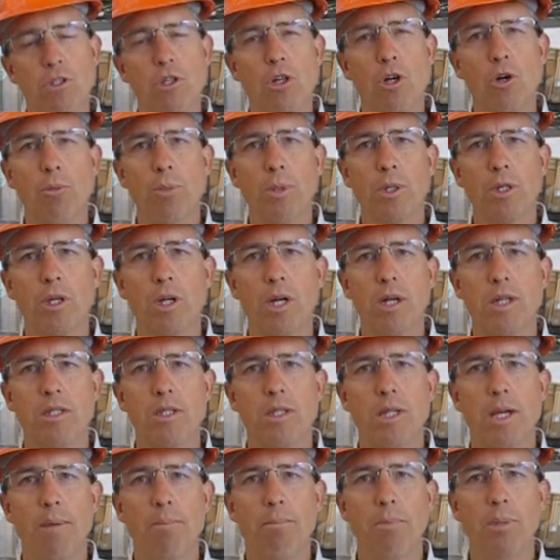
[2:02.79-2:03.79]
an open
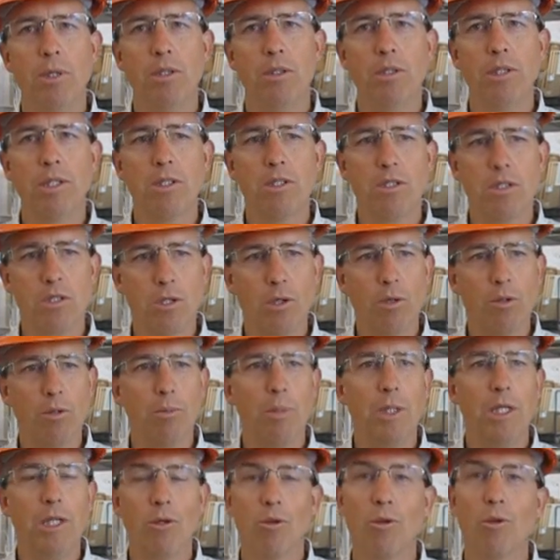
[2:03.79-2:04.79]
concept building, so the
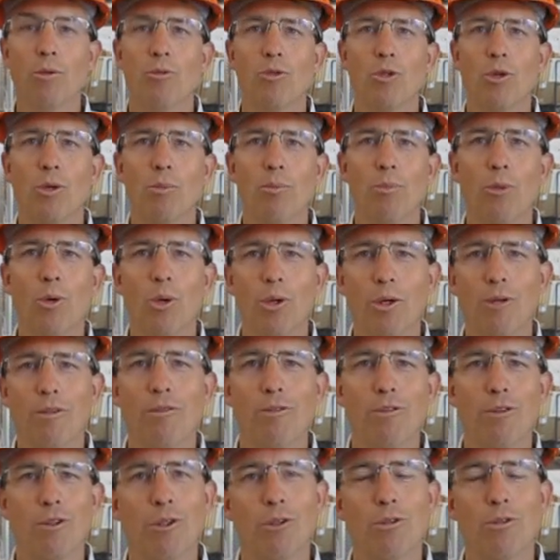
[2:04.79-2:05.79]
meeting rooms are
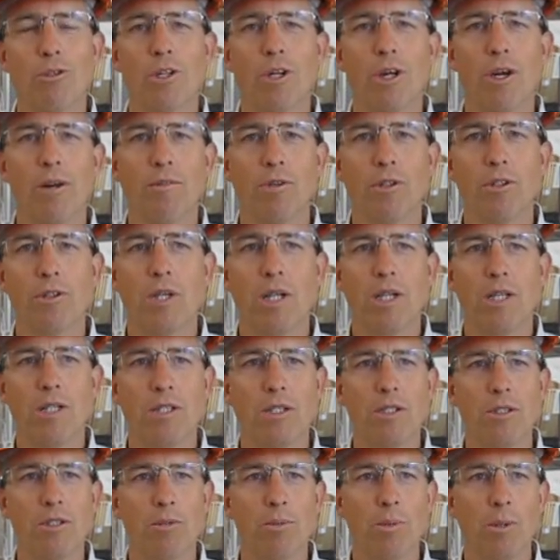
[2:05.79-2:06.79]
important for those
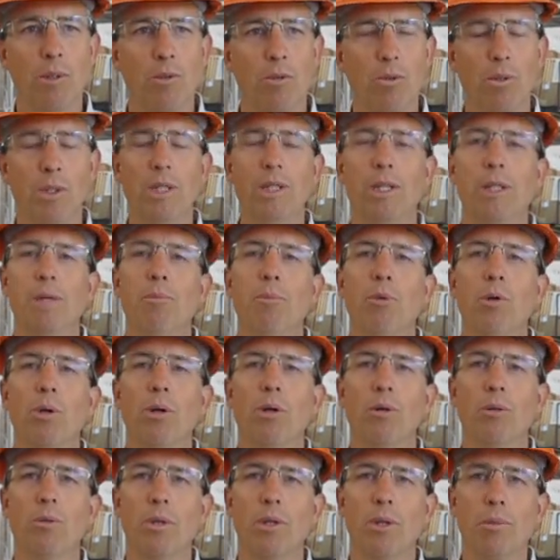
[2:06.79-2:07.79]
conversations, but really
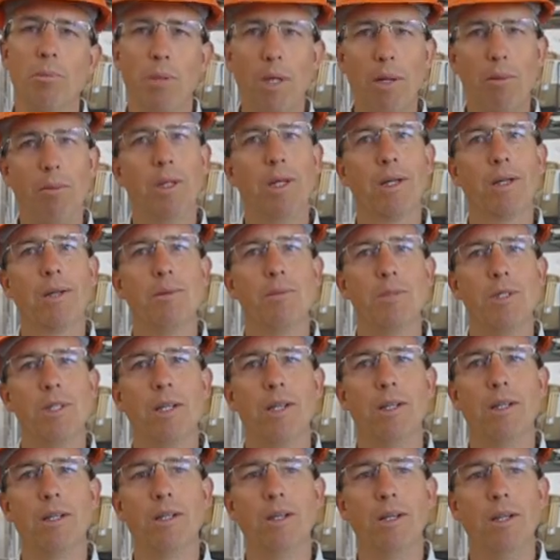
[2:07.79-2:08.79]
important when the public comes
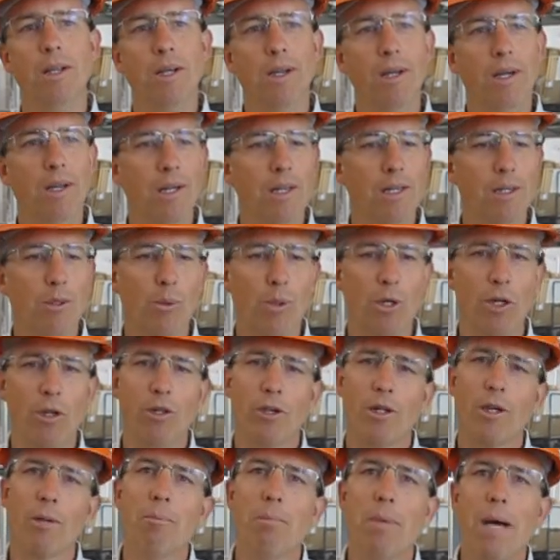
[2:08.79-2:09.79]
in and they want to
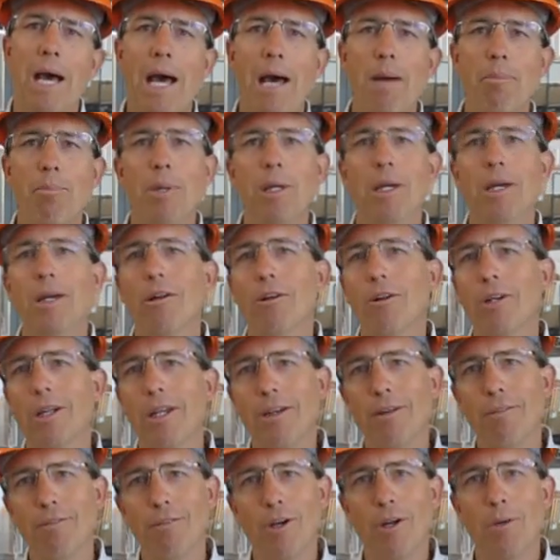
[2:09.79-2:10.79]
look at mapping or
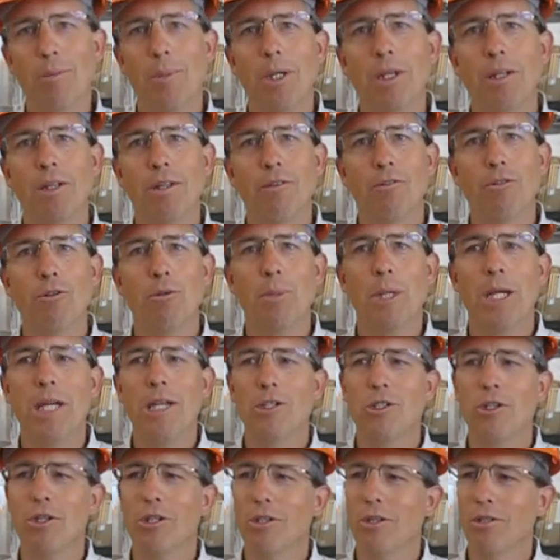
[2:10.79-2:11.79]
get environmental
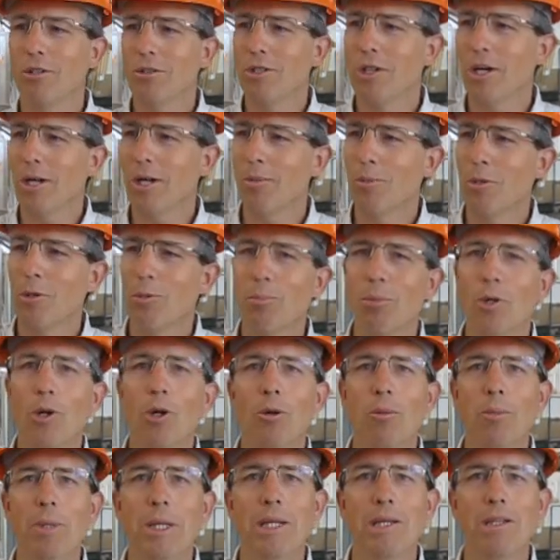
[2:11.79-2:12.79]
information or talk about
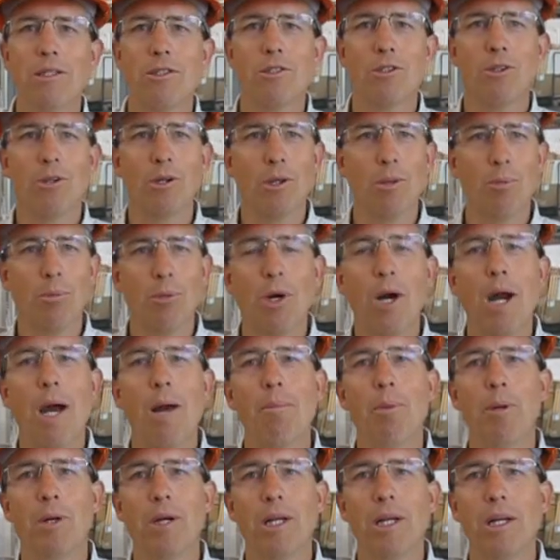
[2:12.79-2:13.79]
permits or a
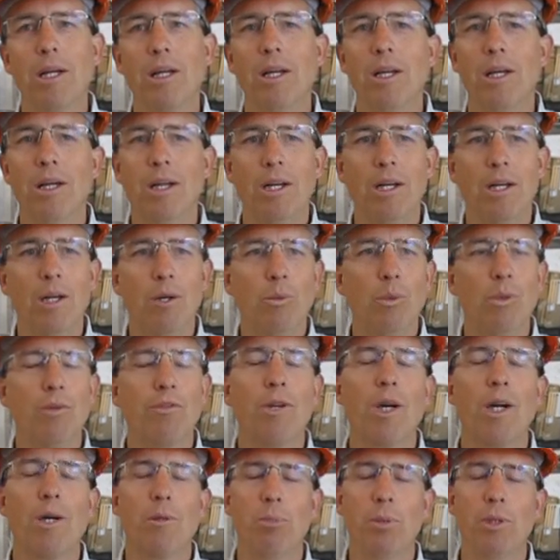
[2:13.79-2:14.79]
property. We've
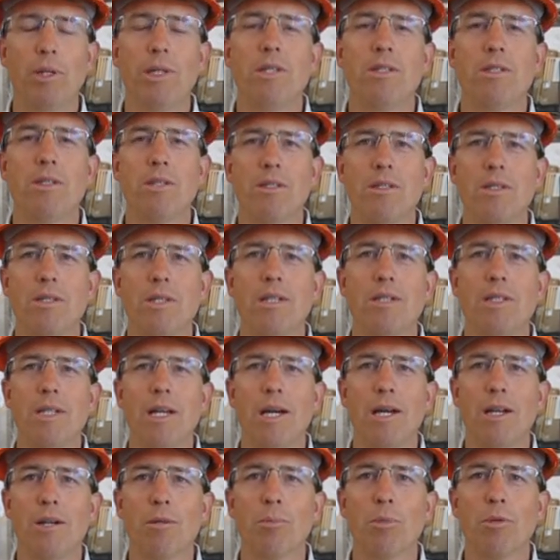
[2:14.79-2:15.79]
got a place to sit
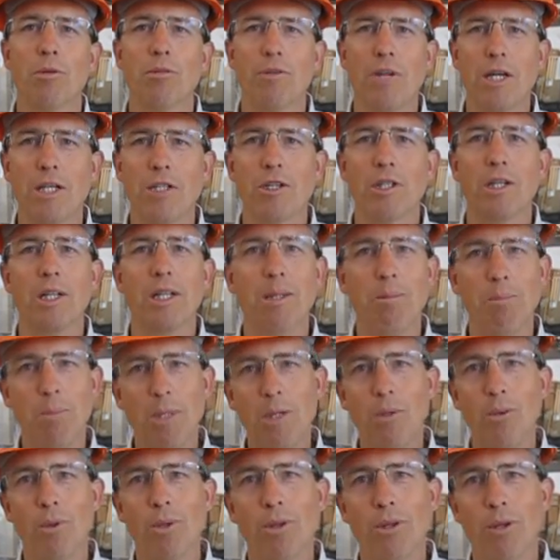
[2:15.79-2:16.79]
down and professionally
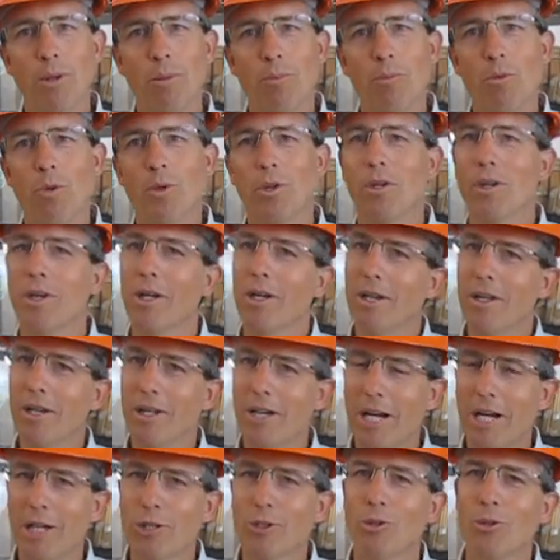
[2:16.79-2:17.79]
meet with them with
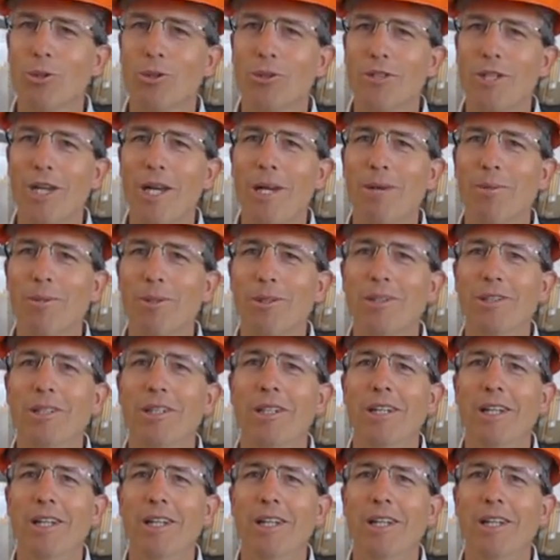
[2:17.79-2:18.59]
an actual table